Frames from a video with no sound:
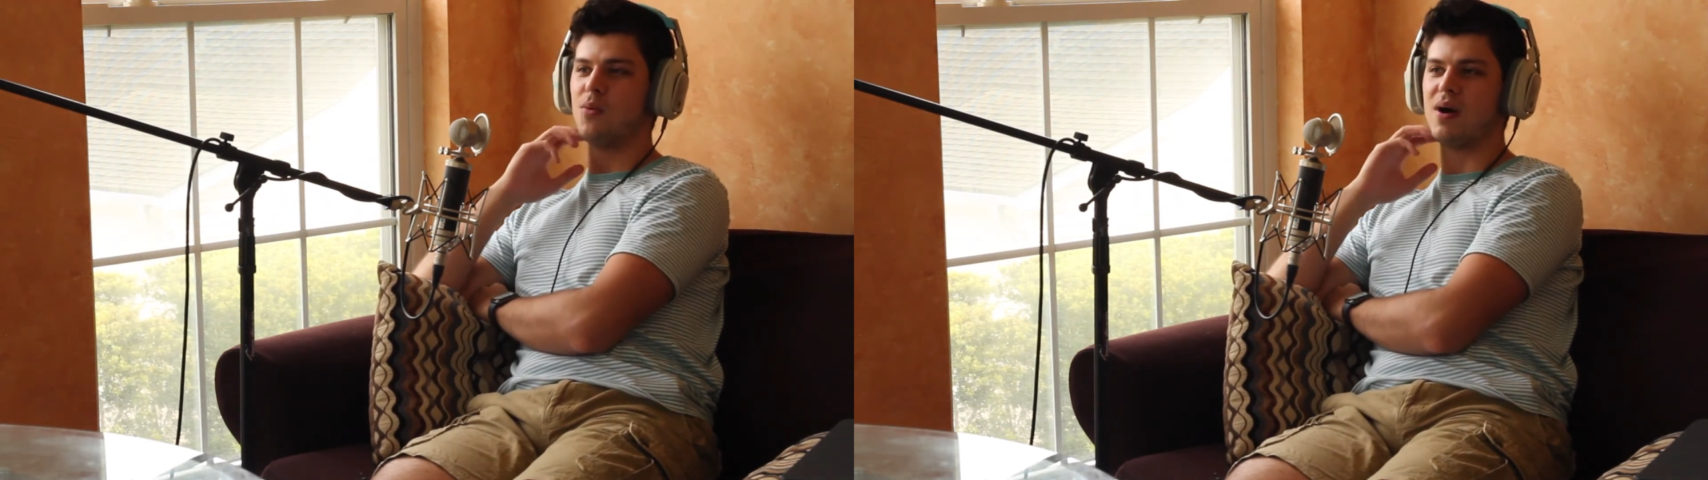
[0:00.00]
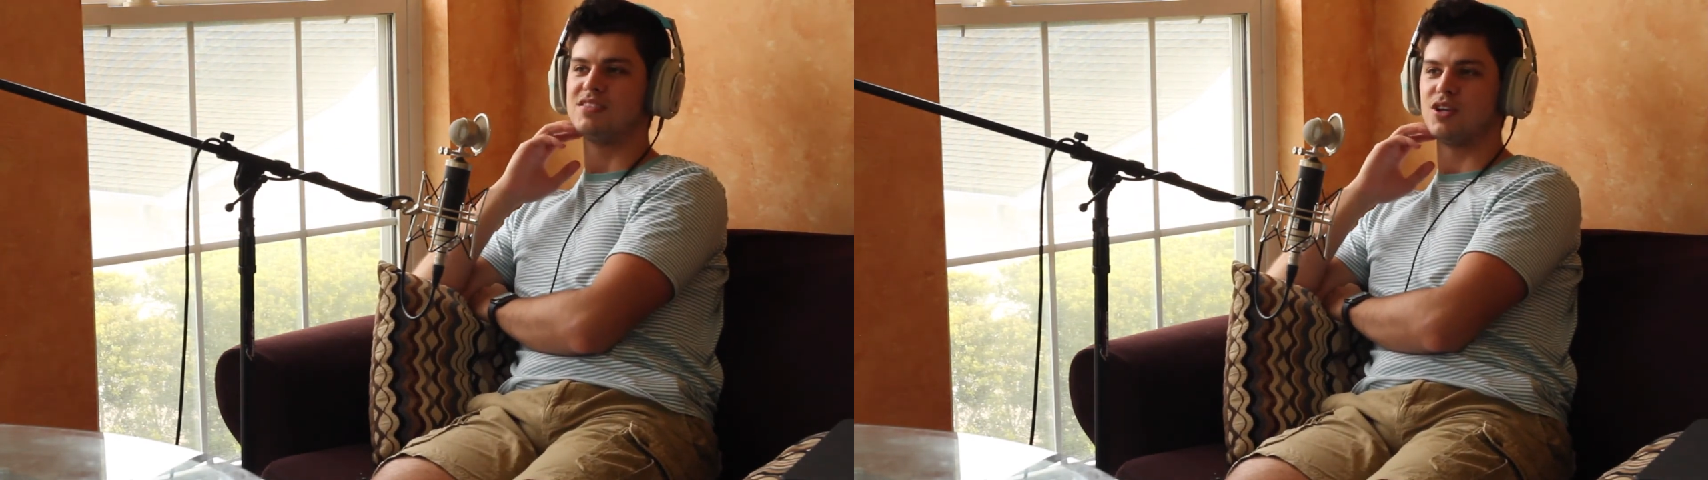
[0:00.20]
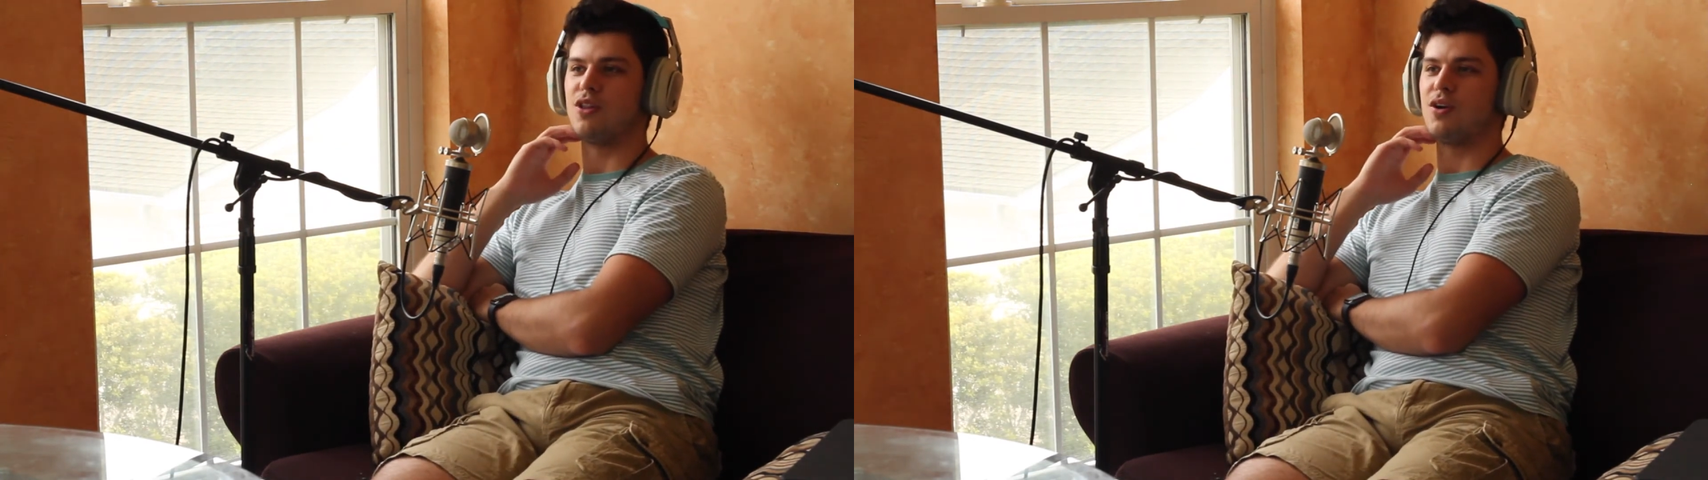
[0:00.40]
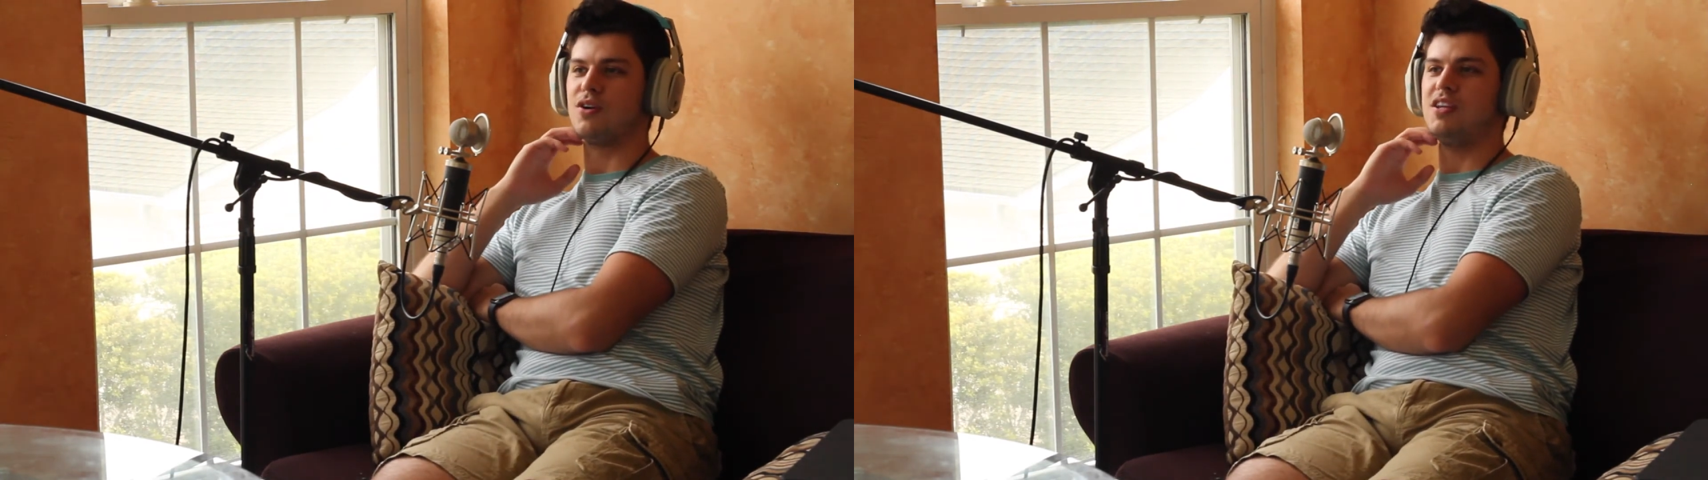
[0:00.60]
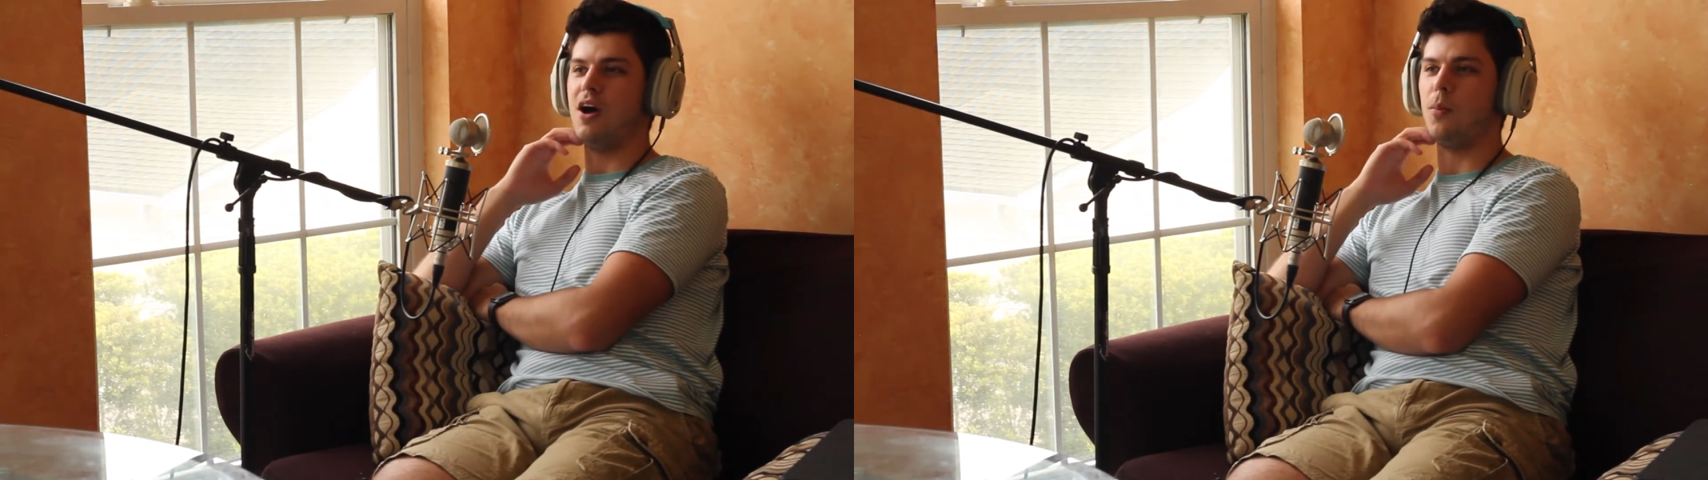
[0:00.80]
way to
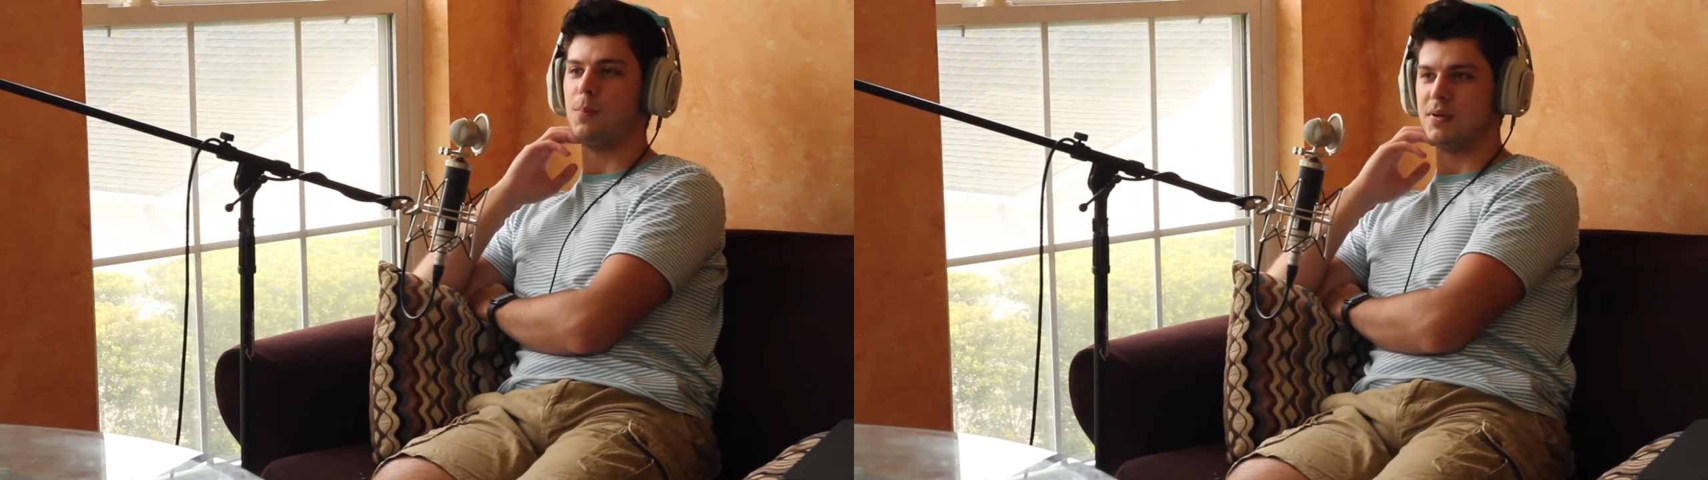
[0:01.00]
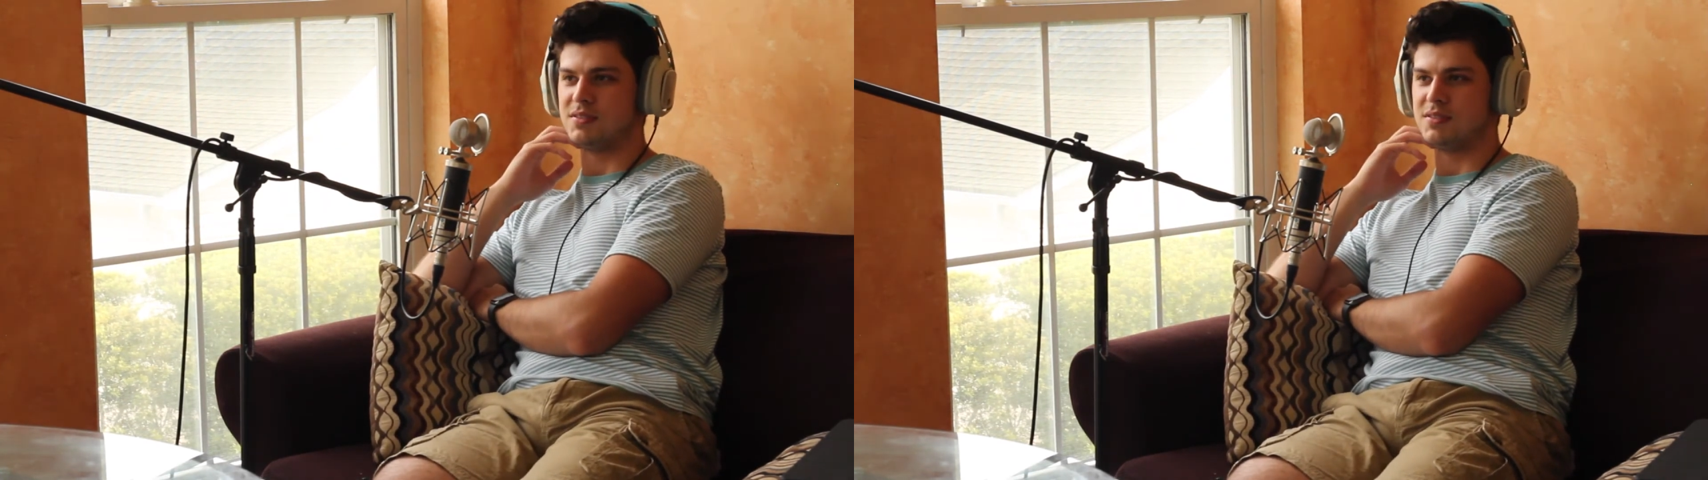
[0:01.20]
learn Yelp